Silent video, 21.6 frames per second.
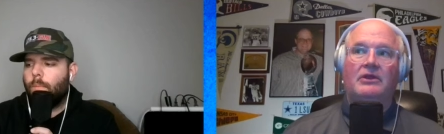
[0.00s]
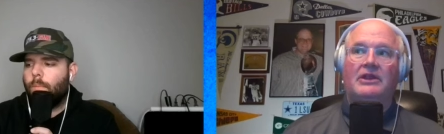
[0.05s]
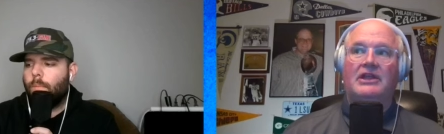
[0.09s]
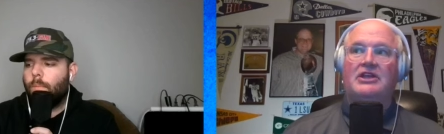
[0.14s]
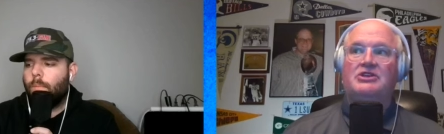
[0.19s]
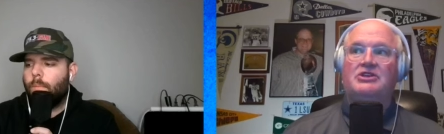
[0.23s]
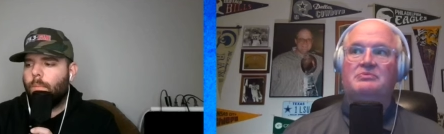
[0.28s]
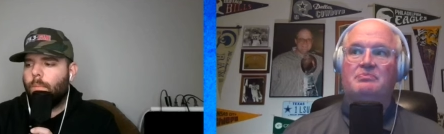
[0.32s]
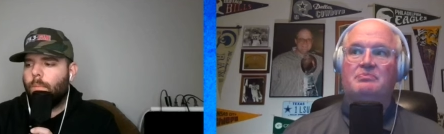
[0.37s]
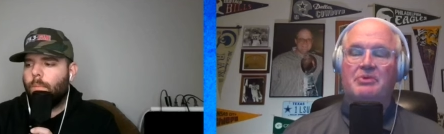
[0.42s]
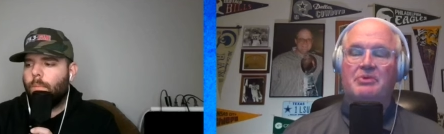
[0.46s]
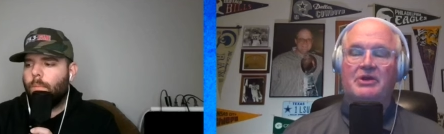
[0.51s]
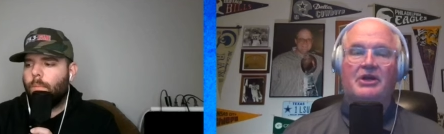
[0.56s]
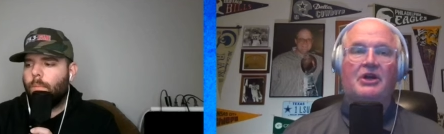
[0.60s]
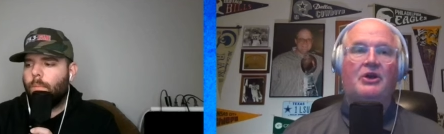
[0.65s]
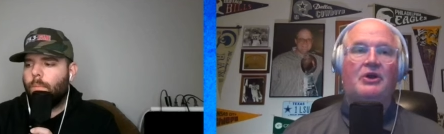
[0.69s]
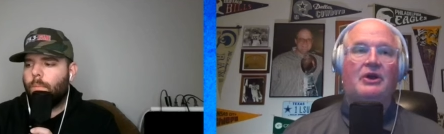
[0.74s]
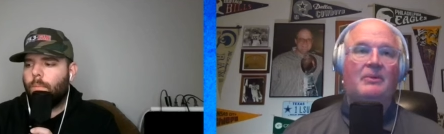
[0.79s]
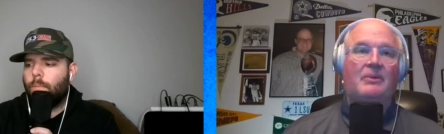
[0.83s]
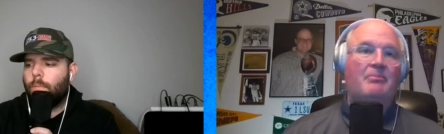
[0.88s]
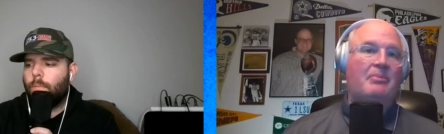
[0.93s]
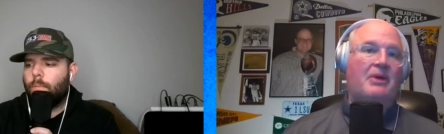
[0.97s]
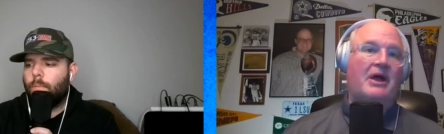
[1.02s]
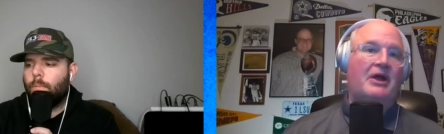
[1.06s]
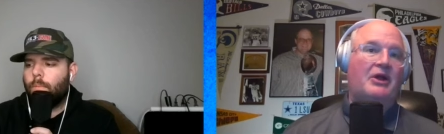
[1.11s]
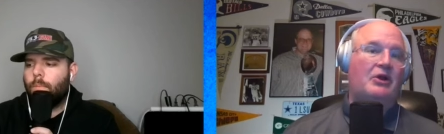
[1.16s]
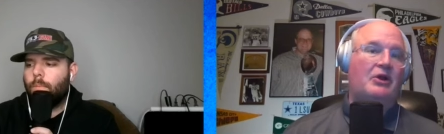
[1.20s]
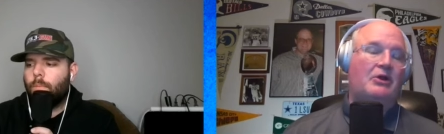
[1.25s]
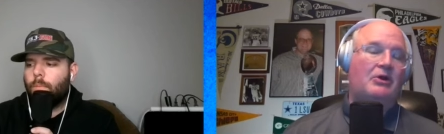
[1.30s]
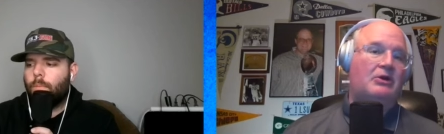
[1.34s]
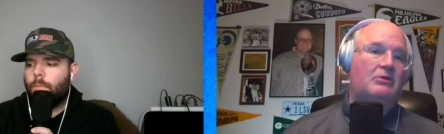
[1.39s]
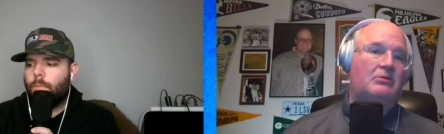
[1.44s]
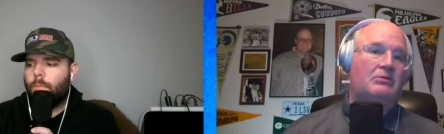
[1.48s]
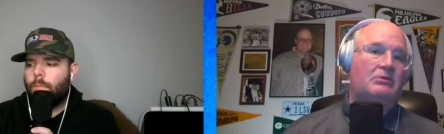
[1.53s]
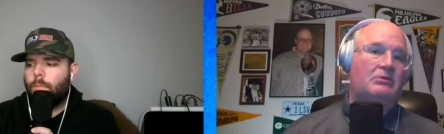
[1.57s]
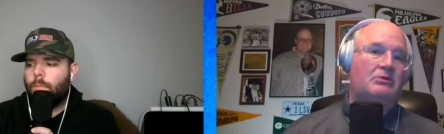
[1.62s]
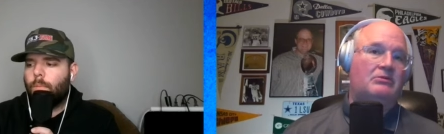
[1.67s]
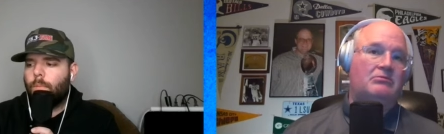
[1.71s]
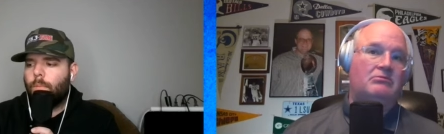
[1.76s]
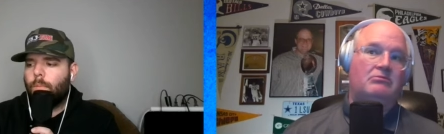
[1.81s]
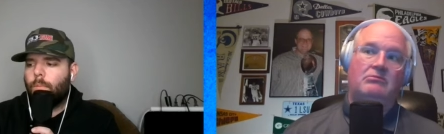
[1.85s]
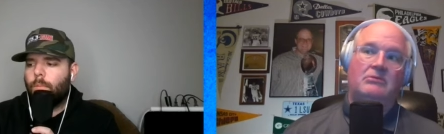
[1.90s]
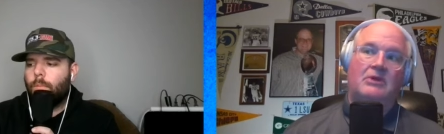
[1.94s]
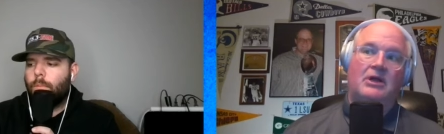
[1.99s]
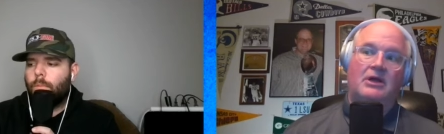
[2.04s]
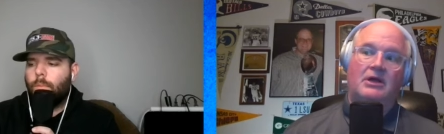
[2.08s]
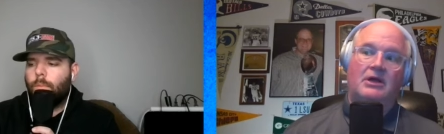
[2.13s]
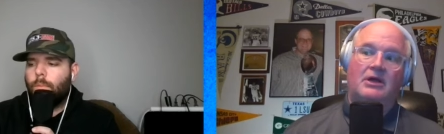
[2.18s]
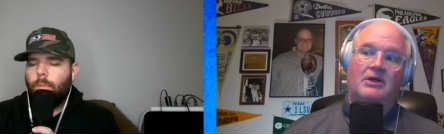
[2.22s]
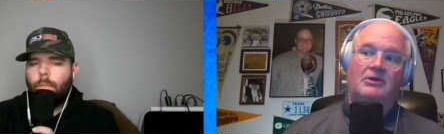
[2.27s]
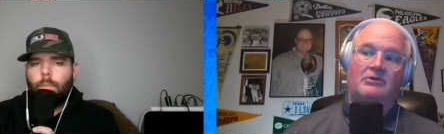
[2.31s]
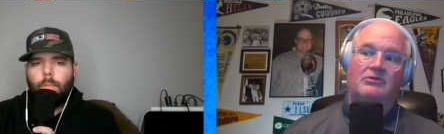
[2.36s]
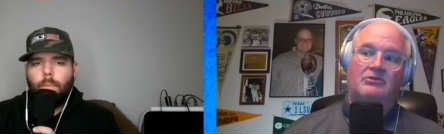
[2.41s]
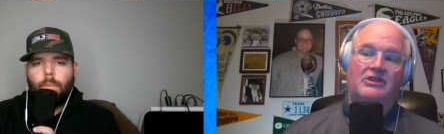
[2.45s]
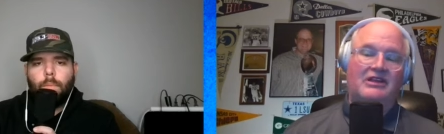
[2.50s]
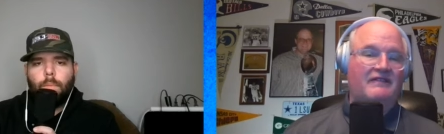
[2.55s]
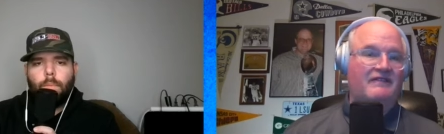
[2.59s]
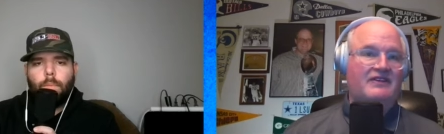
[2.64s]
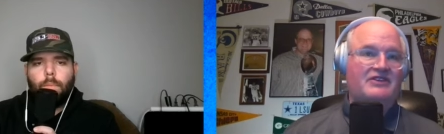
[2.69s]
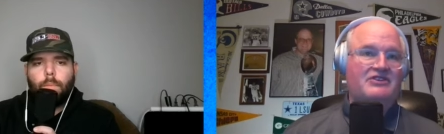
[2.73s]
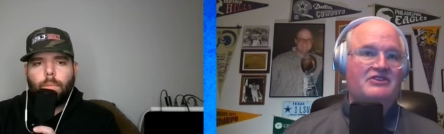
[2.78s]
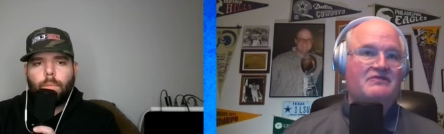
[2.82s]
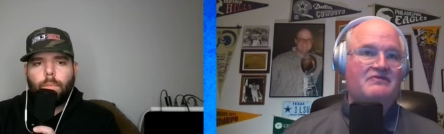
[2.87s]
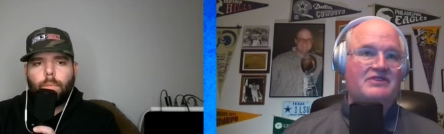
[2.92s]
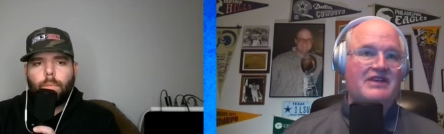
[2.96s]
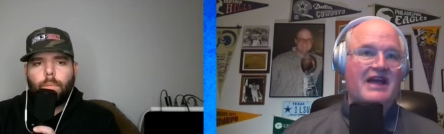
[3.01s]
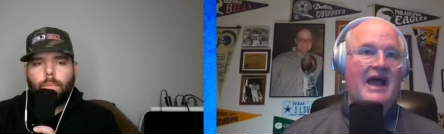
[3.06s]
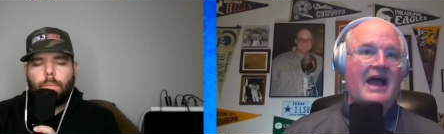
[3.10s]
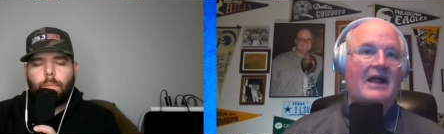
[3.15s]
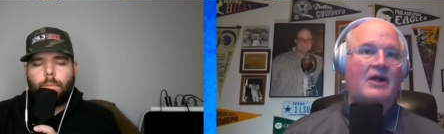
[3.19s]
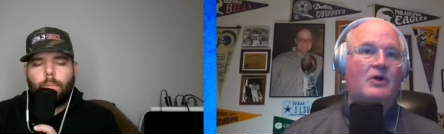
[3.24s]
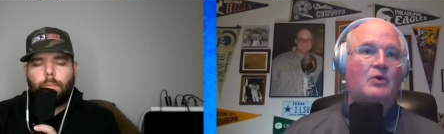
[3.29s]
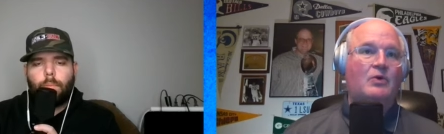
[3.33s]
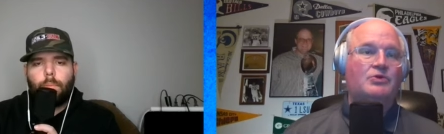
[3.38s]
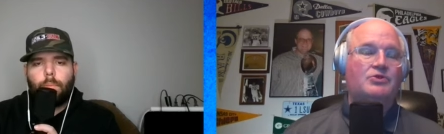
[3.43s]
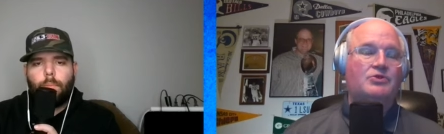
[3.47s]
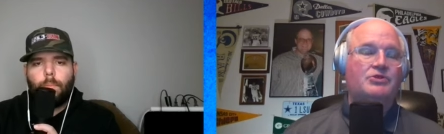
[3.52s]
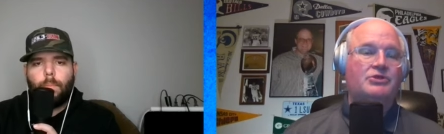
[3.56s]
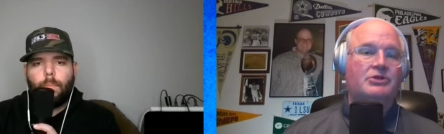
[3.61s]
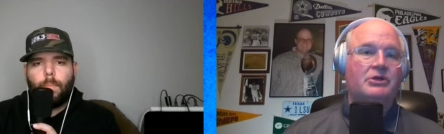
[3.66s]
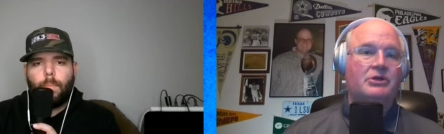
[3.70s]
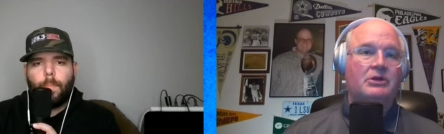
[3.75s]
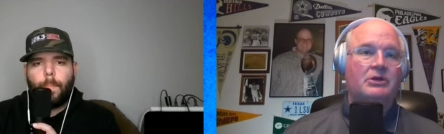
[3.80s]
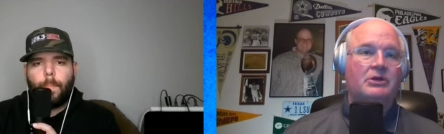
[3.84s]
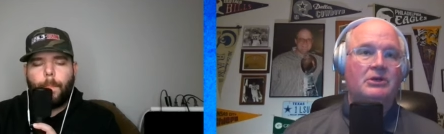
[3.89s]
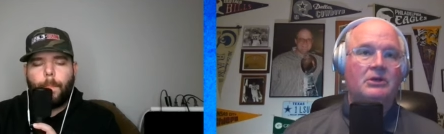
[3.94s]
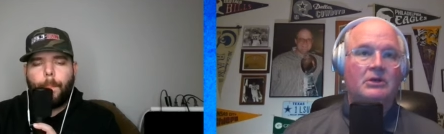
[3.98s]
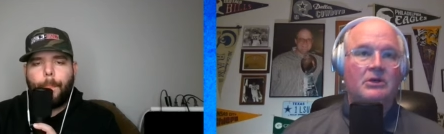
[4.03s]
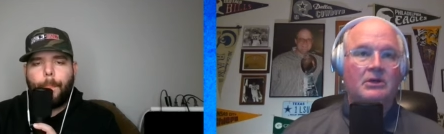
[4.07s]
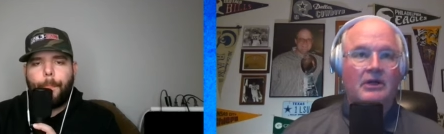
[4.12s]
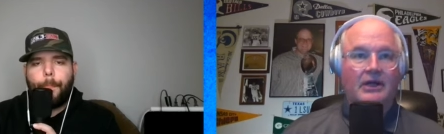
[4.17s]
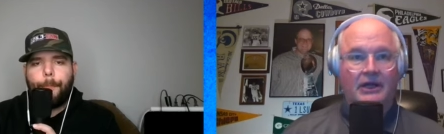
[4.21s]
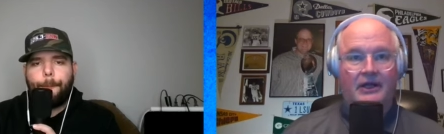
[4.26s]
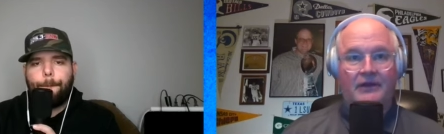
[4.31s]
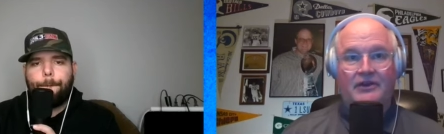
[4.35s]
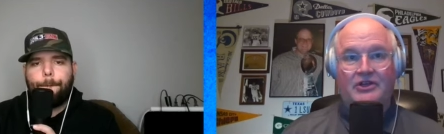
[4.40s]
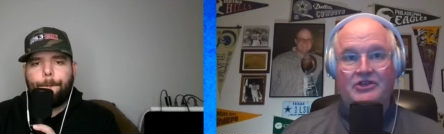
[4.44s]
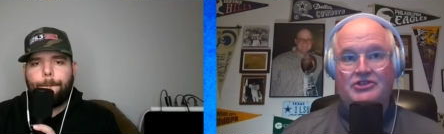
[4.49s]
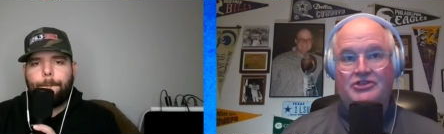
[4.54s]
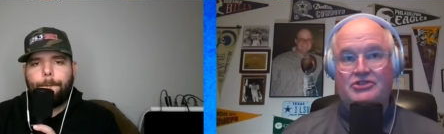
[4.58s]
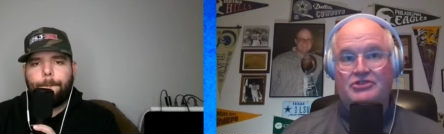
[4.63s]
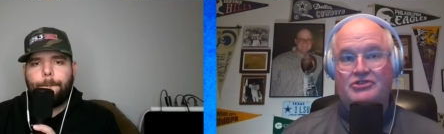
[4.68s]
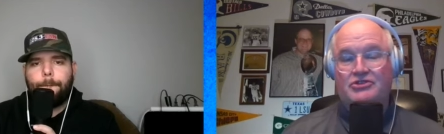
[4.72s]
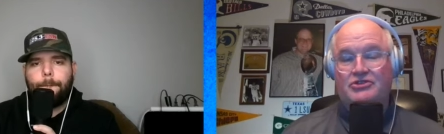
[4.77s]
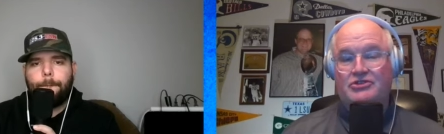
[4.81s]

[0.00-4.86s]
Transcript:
Speaker 1: these bigger and better uh, defensive tackles in this